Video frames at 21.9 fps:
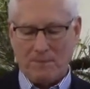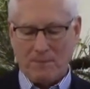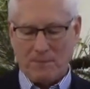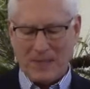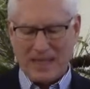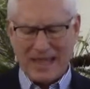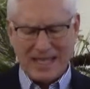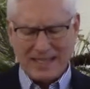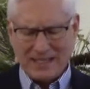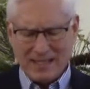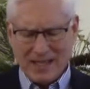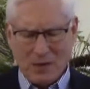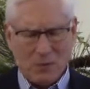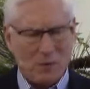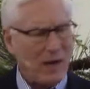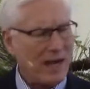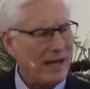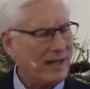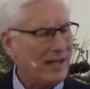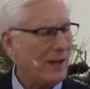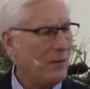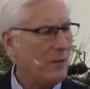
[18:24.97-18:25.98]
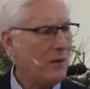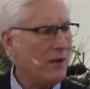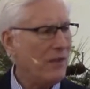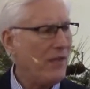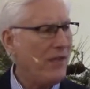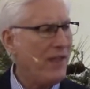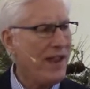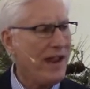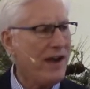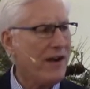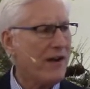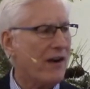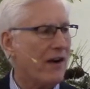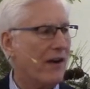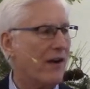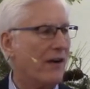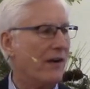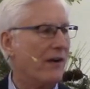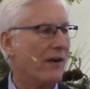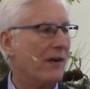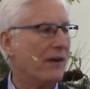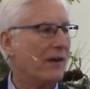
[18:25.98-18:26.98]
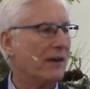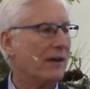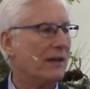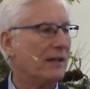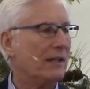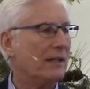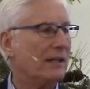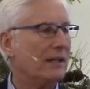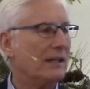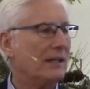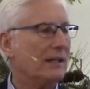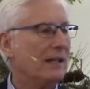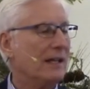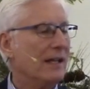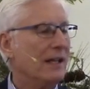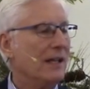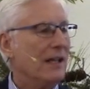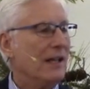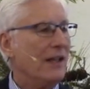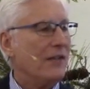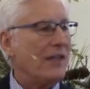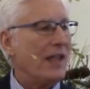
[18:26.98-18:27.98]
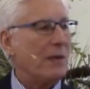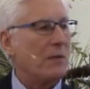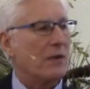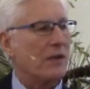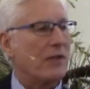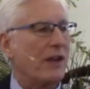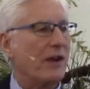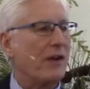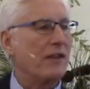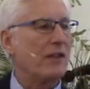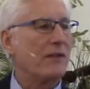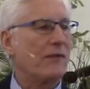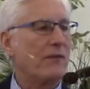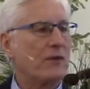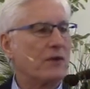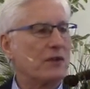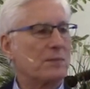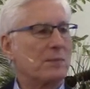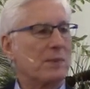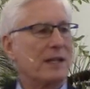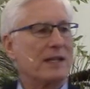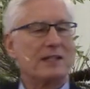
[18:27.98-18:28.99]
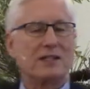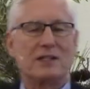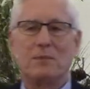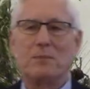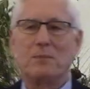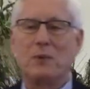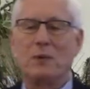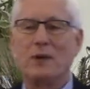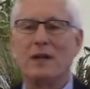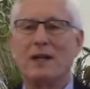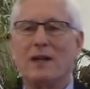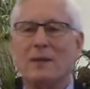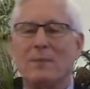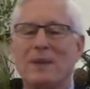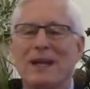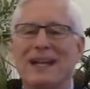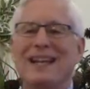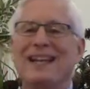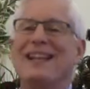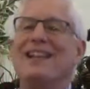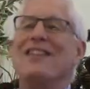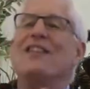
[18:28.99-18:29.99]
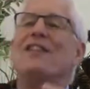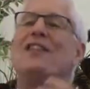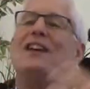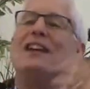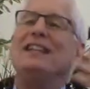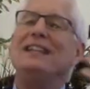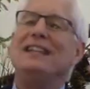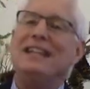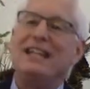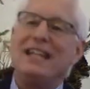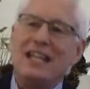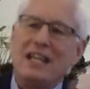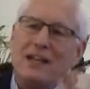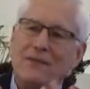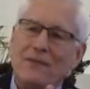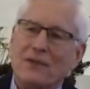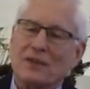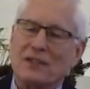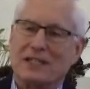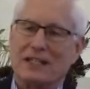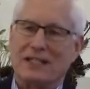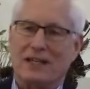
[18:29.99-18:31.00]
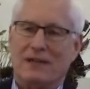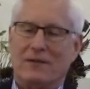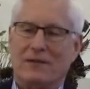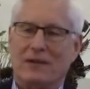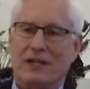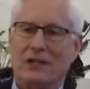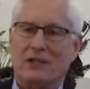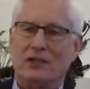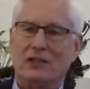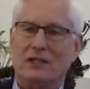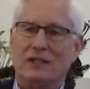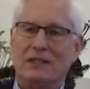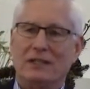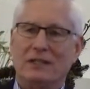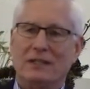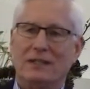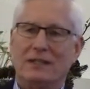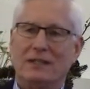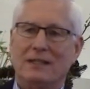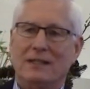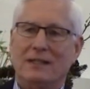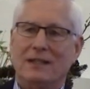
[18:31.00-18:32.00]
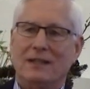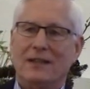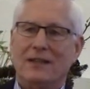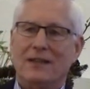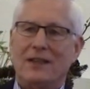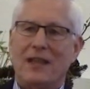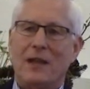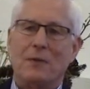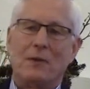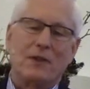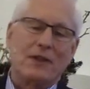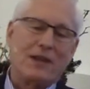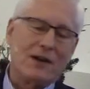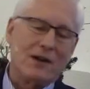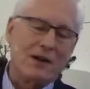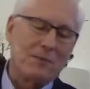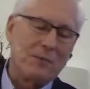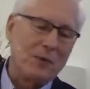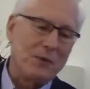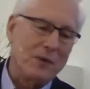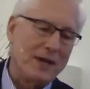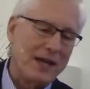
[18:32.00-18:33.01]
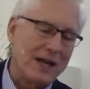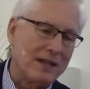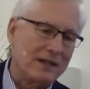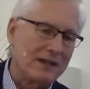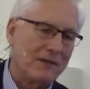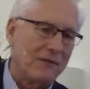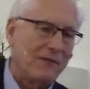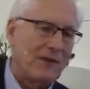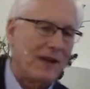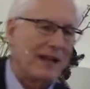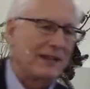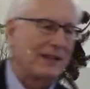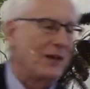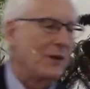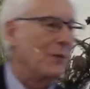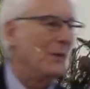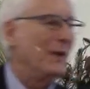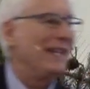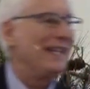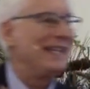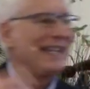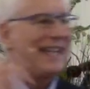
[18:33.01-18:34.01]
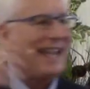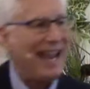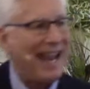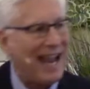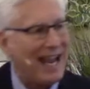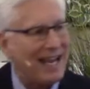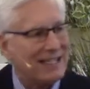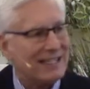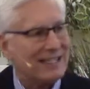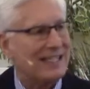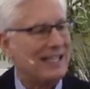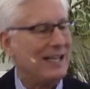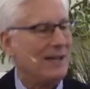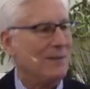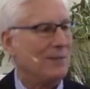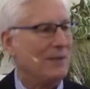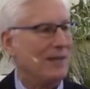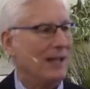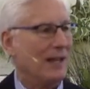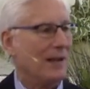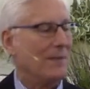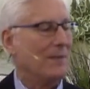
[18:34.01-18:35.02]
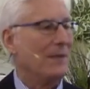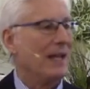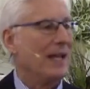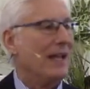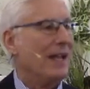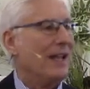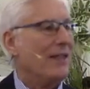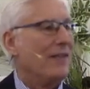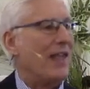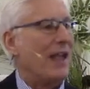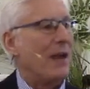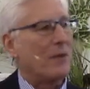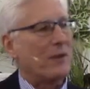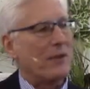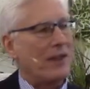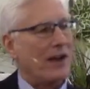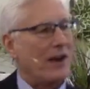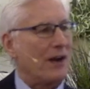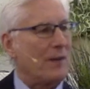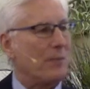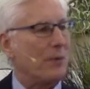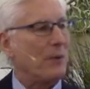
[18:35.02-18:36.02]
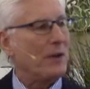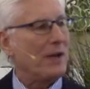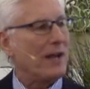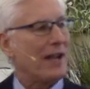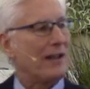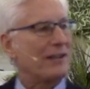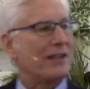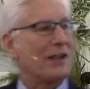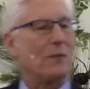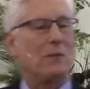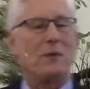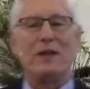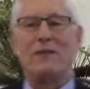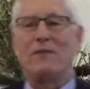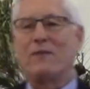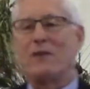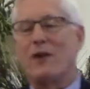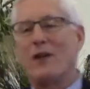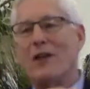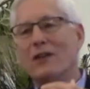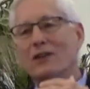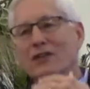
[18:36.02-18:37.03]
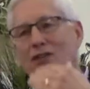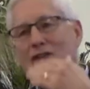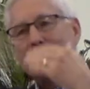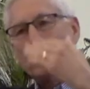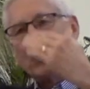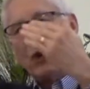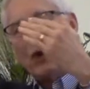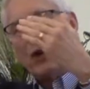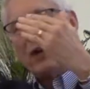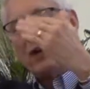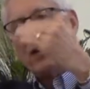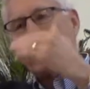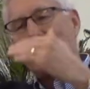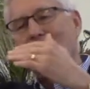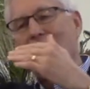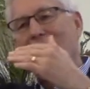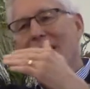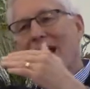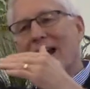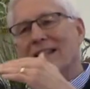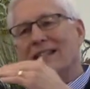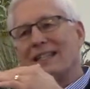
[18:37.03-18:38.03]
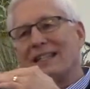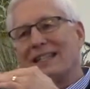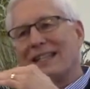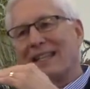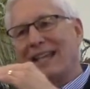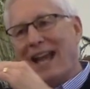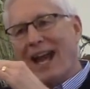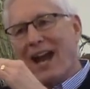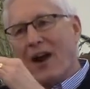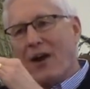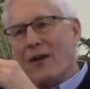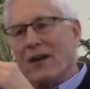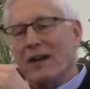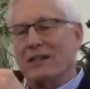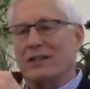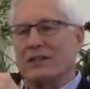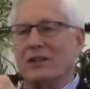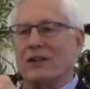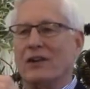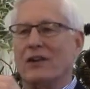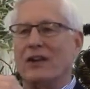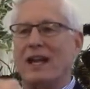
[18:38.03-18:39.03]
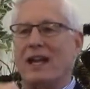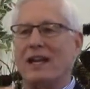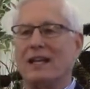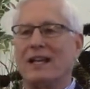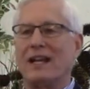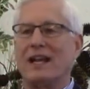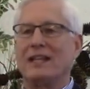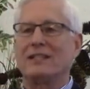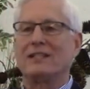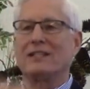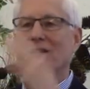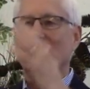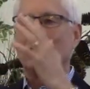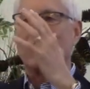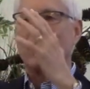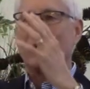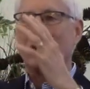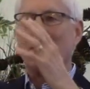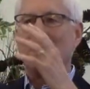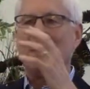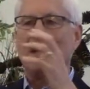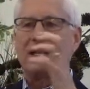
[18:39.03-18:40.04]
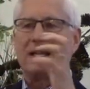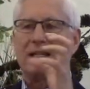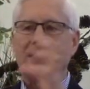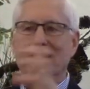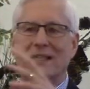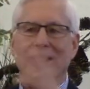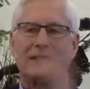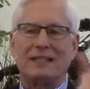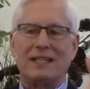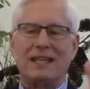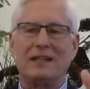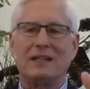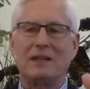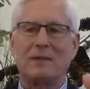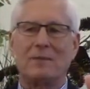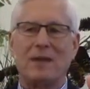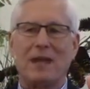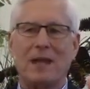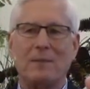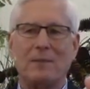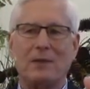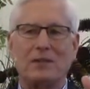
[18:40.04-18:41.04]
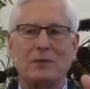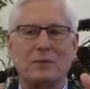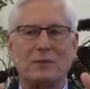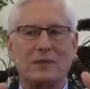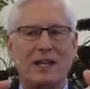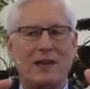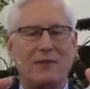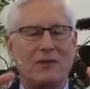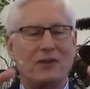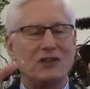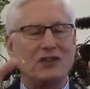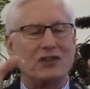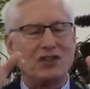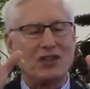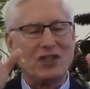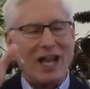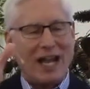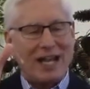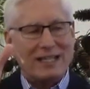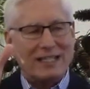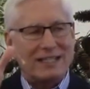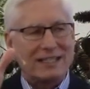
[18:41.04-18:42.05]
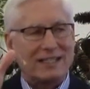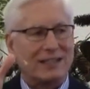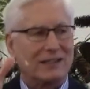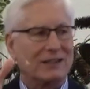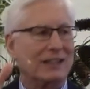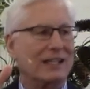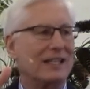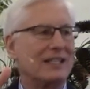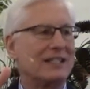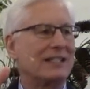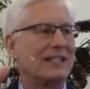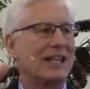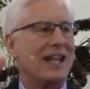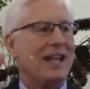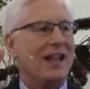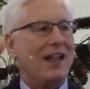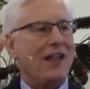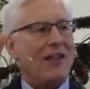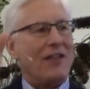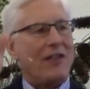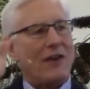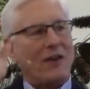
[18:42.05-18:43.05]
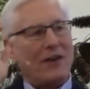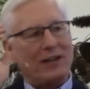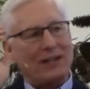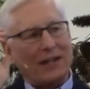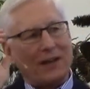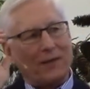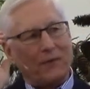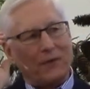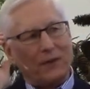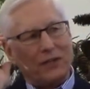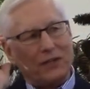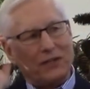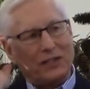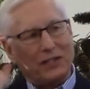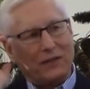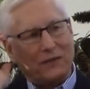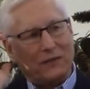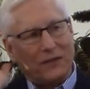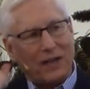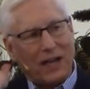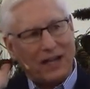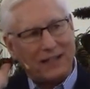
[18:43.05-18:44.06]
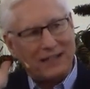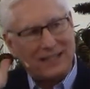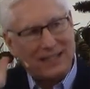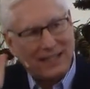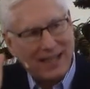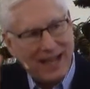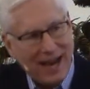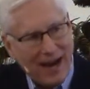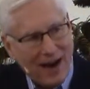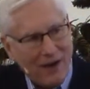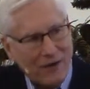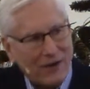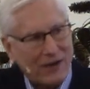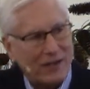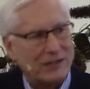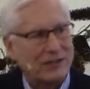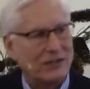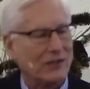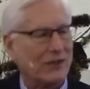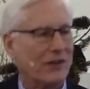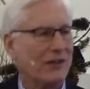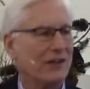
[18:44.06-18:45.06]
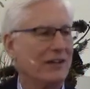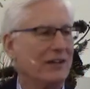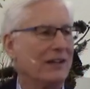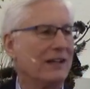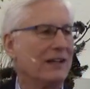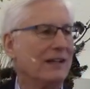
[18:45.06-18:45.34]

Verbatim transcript: But that's not why they were there. They were there in the first place to point up the need for salvation. They were there to point out the fact that we can't keep them. They were there to point out that we fall short of God's character and God's glory because the Ten Commandments were never just a list, they're a definition of God's character.